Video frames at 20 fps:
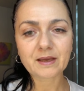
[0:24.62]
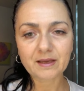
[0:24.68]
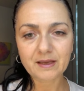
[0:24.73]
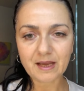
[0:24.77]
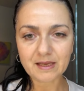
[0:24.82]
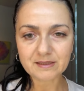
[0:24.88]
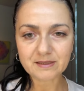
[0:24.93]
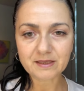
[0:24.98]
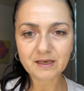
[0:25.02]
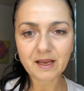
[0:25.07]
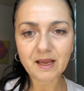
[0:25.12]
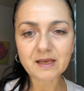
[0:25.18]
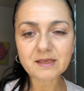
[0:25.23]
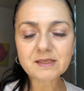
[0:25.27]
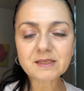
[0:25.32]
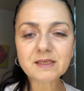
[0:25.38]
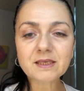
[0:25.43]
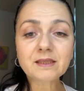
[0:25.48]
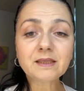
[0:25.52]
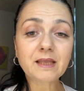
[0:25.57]
gastric
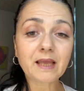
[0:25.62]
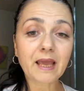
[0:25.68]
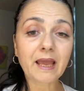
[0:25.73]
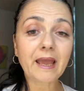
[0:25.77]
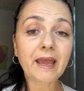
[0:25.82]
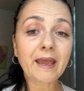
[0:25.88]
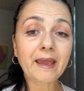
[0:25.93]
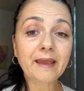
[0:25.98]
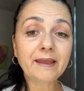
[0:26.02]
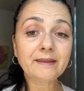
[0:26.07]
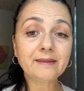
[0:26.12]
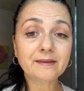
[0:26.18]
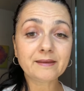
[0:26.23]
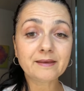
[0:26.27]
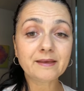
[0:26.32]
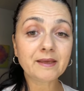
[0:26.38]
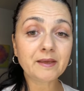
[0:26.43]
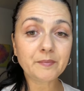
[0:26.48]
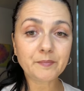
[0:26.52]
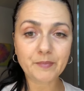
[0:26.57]
acid and
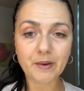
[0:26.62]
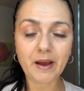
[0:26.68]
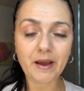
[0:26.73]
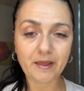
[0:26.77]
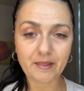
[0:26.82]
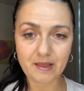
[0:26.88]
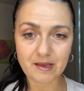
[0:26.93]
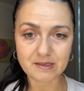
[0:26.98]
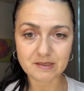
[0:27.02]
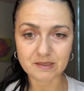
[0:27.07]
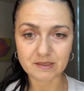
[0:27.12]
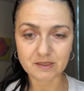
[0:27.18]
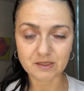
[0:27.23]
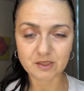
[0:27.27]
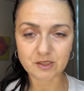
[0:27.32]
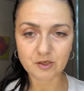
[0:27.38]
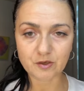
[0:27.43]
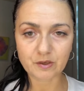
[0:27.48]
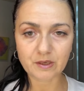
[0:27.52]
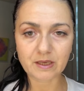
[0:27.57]
the bile
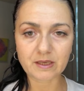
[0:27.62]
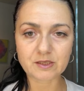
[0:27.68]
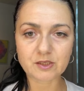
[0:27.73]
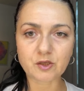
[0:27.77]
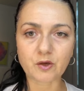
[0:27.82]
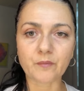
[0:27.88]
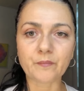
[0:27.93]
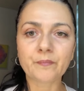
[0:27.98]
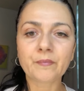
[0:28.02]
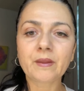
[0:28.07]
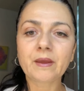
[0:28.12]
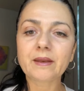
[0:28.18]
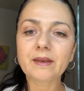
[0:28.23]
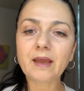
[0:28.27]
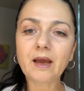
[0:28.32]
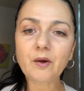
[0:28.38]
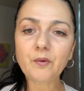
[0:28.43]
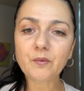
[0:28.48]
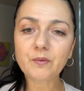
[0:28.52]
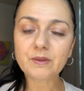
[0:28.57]
acids. Okay, so
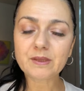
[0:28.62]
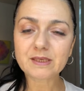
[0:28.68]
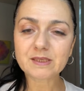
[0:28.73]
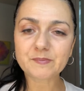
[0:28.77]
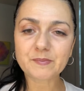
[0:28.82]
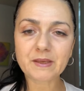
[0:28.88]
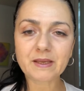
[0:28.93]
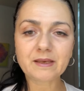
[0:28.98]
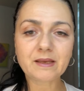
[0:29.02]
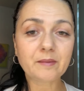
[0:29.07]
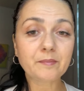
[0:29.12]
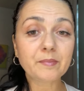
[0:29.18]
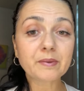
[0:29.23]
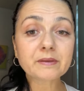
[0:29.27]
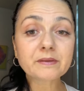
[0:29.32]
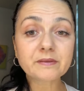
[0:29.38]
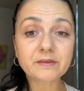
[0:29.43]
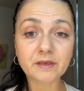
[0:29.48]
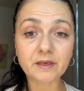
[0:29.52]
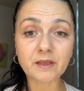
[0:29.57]
now we'll explain
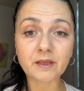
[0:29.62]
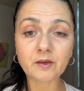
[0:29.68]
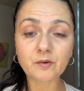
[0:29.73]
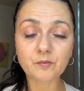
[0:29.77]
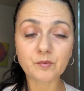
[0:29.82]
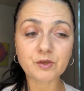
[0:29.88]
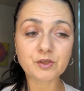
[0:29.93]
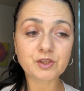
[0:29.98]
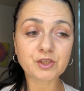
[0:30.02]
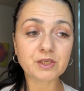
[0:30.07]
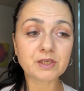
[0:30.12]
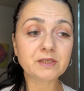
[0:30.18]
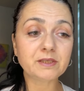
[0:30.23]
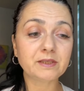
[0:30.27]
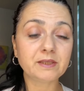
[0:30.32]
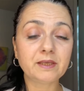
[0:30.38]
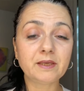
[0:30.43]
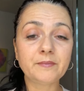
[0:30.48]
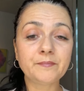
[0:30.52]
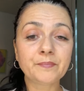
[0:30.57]
number 3, which
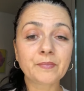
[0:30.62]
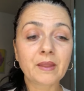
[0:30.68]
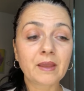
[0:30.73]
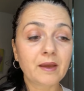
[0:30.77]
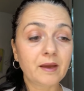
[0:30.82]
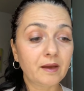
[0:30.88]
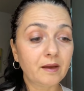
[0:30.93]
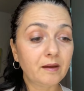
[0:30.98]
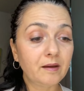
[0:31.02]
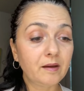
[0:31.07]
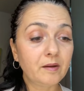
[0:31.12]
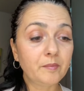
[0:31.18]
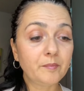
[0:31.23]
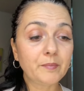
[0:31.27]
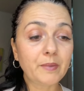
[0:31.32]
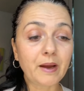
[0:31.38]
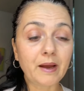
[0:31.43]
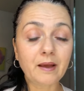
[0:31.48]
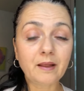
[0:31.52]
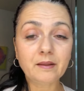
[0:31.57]
is the
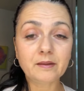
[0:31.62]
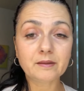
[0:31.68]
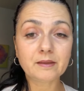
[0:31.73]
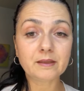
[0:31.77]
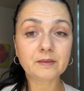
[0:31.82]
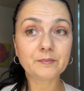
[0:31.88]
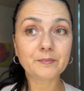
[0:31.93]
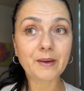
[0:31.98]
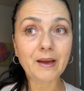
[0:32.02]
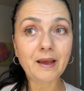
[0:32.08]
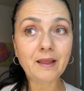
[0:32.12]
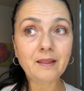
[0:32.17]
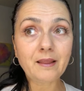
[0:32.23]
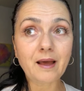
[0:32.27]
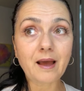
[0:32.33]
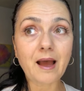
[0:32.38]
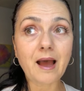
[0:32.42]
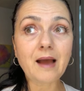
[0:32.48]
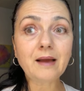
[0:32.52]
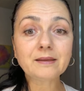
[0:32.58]

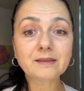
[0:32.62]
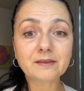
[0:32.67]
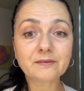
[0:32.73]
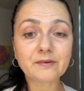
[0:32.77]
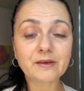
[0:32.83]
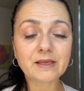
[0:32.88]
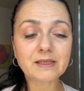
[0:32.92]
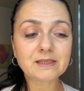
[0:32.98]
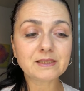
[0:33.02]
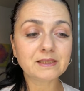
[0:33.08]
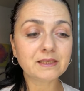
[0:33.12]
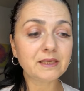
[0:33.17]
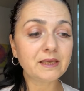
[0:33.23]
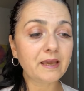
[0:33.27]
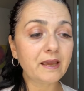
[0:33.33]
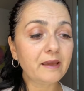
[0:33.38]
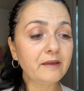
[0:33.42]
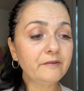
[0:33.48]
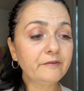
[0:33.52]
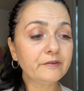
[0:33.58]
bile activates
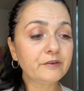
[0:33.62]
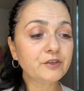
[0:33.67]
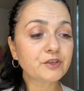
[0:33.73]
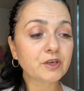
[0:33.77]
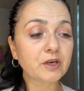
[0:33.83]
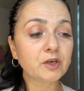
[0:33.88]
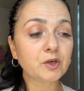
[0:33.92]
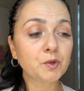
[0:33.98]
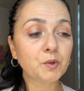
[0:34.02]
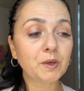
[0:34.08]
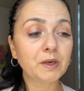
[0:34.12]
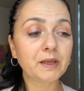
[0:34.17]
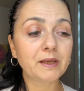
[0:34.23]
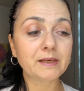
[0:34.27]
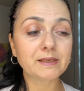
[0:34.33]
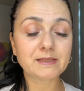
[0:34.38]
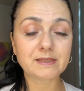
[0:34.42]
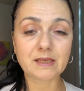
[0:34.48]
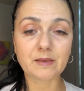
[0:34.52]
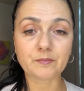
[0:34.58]
the FHR
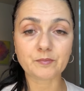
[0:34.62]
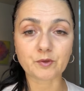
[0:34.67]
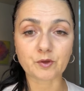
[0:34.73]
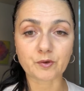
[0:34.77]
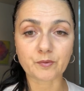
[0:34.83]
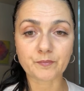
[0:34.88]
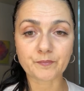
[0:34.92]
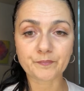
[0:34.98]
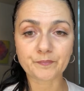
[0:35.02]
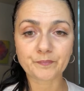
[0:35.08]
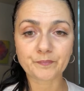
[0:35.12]
nuclear receptor.